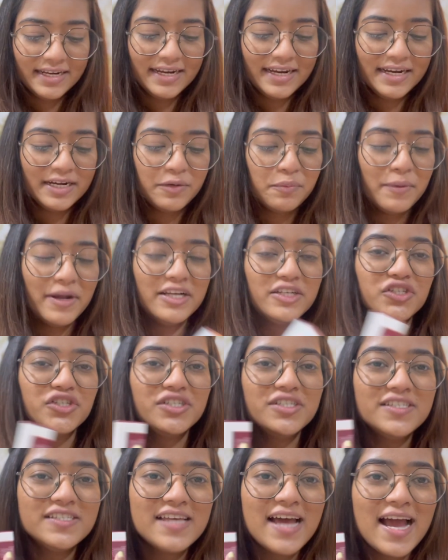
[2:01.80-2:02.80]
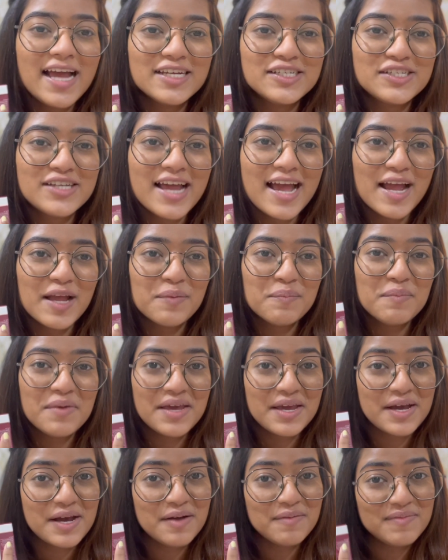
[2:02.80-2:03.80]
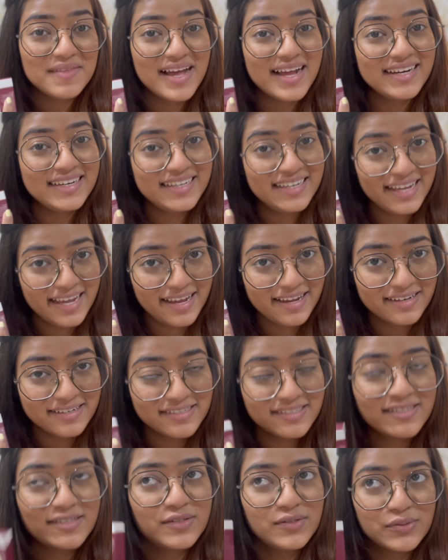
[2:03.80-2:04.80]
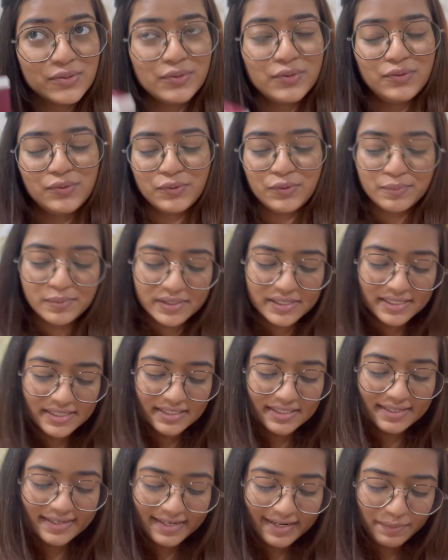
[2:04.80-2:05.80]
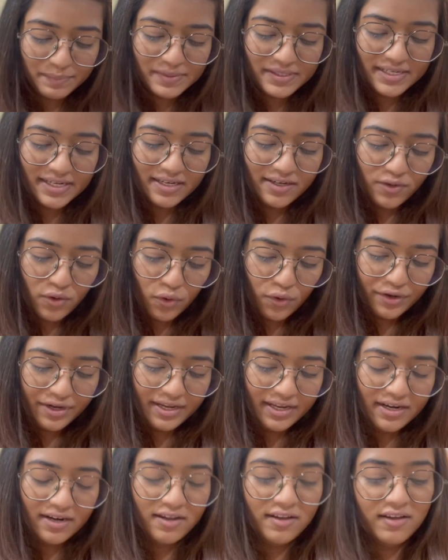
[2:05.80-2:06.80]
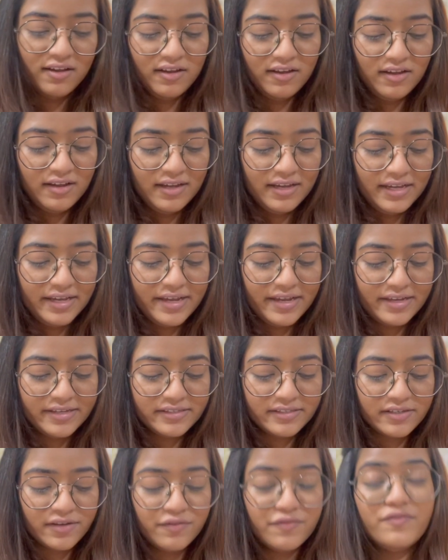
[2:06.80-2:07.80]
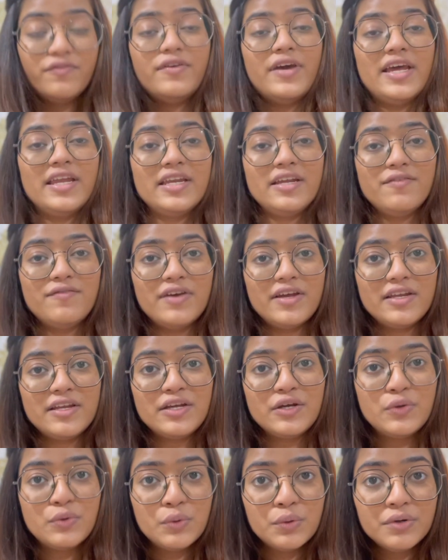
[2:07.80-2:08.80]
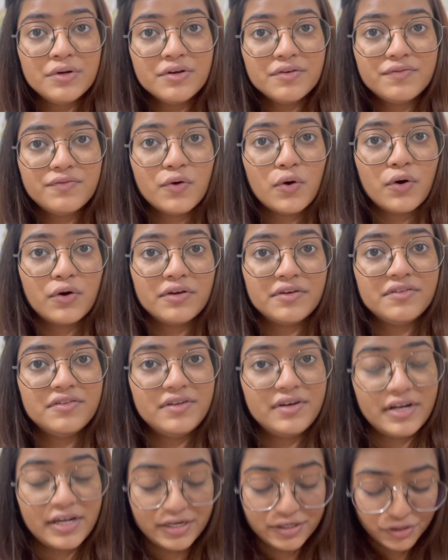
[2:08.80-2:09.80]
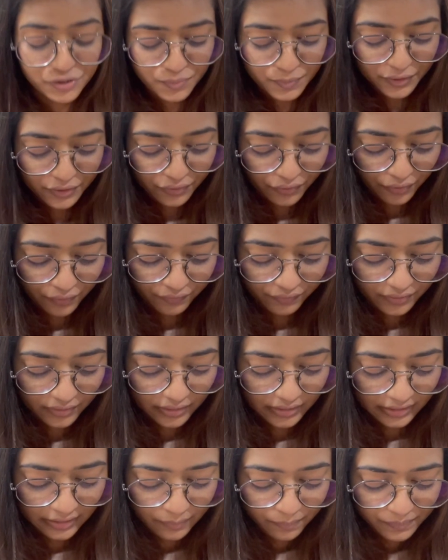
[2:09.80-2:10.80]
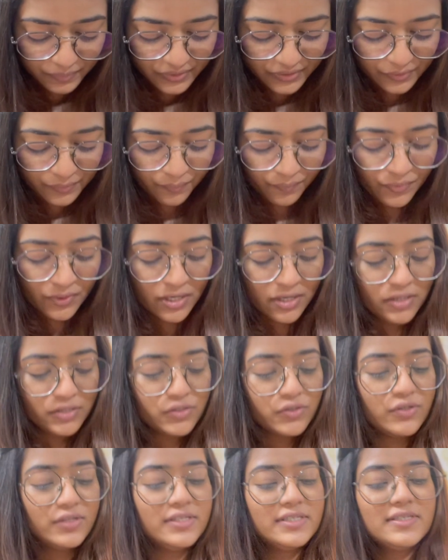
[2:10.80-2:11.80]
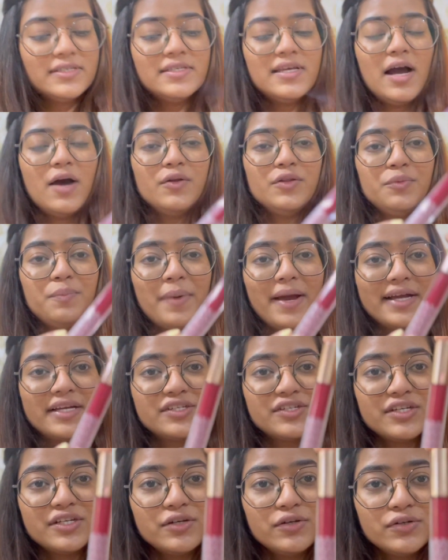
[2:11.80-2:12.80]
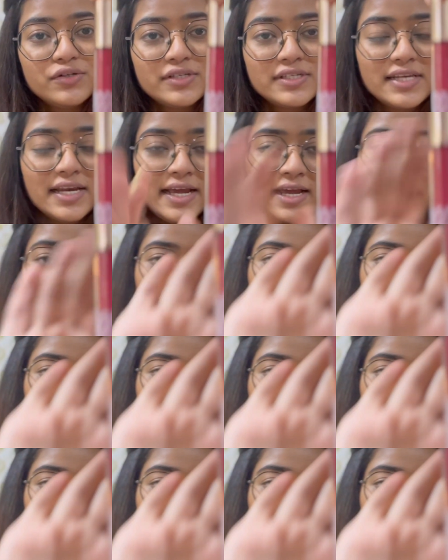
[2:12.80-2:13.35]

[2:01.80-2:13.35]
It mentions hashtag makeup that cares. So true, because grapeseed oil is very good for the nourishment of the lips. So this is how the packaging looks like.